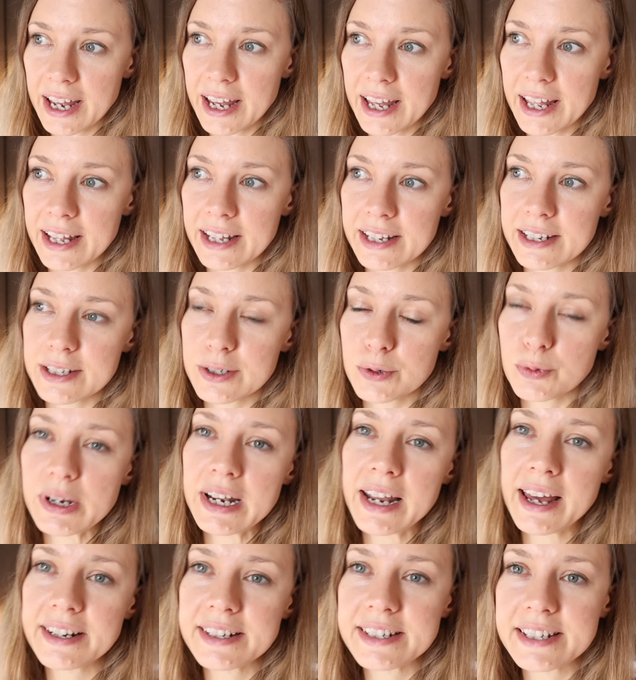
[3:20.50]
And we
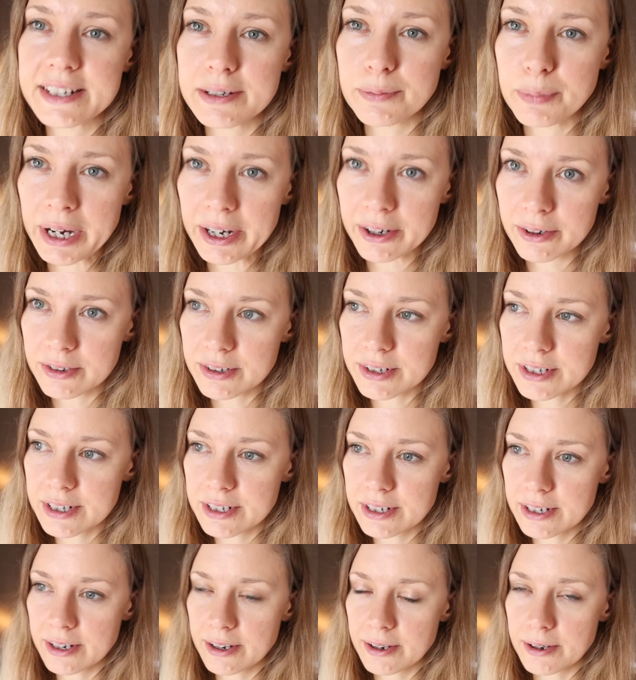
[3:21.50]
landed about
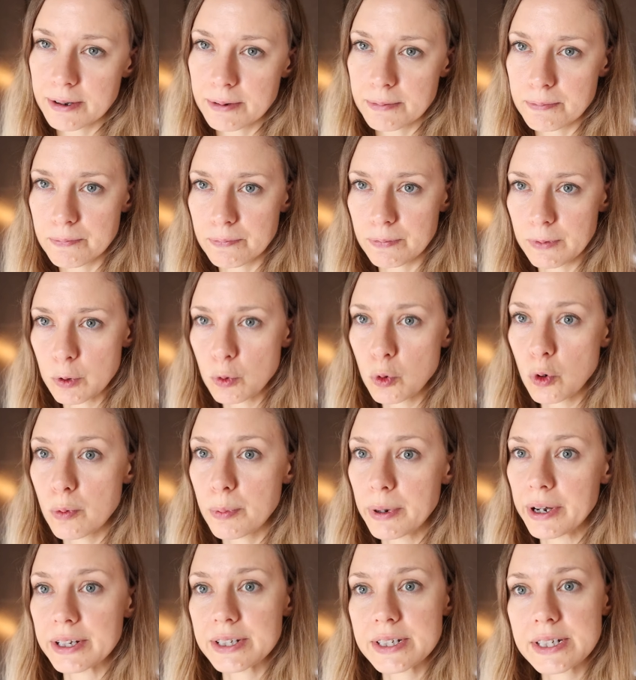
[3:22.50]

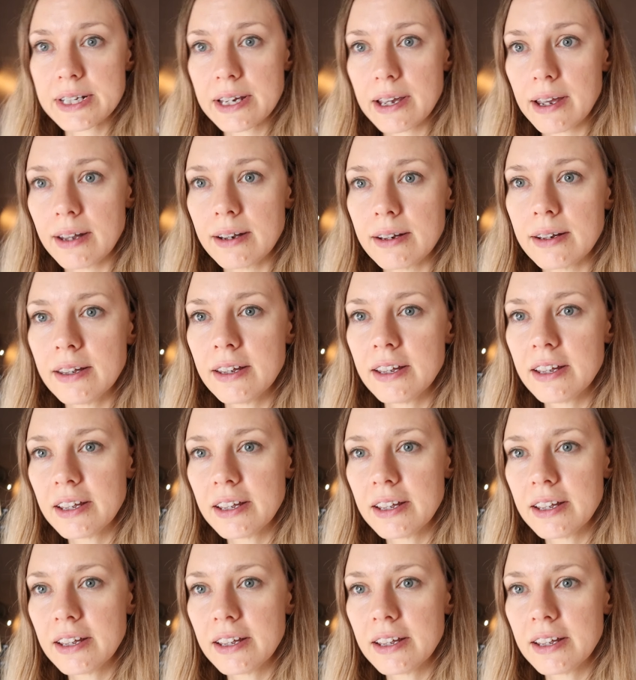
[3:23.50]
10:15,